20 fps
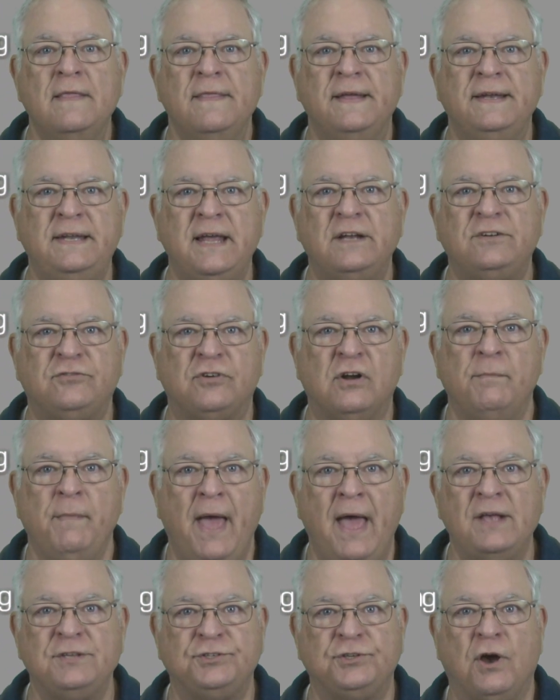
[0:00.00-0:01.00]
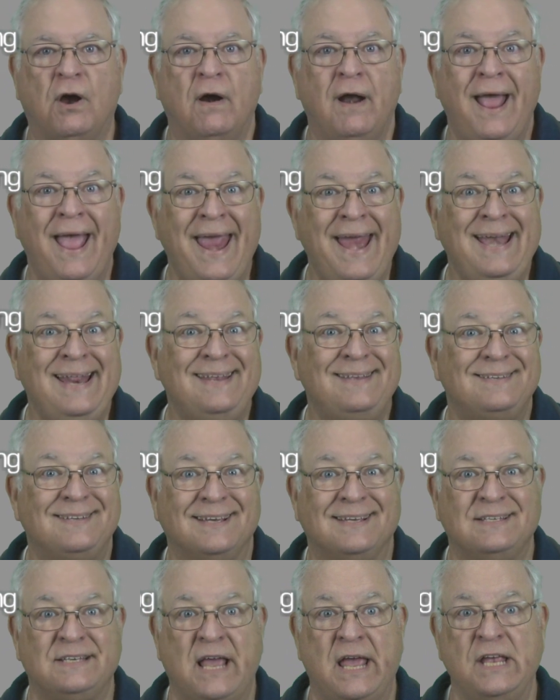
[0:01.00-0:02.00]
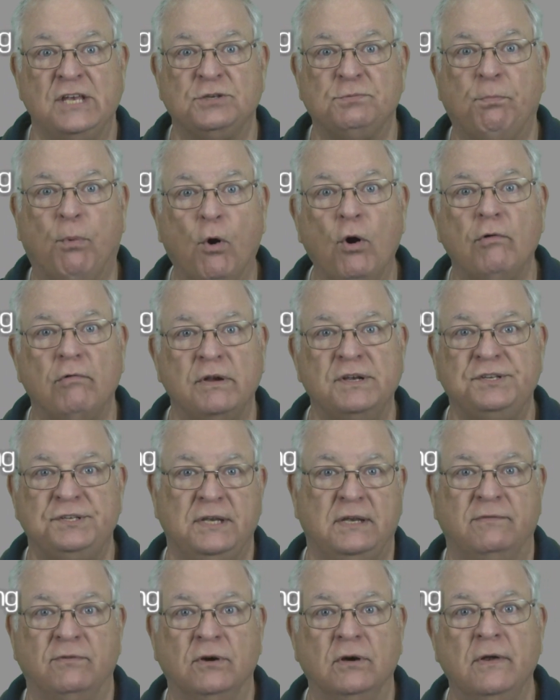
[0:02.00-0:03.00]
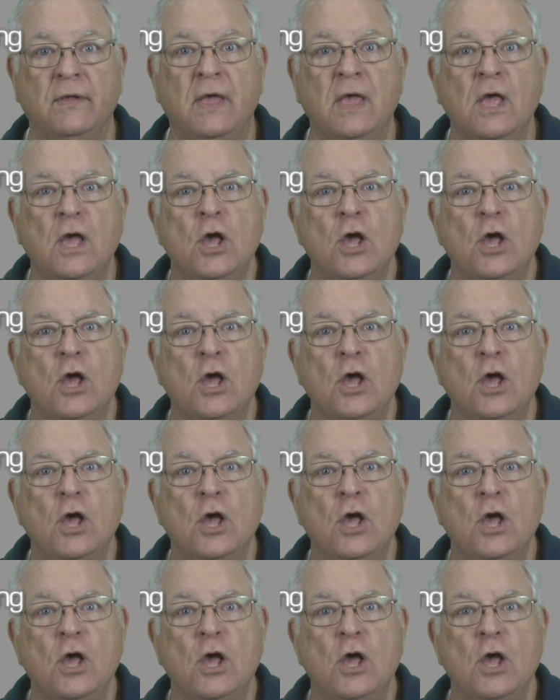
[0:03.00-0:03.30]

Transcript: the Detrum SR86A Sport receiver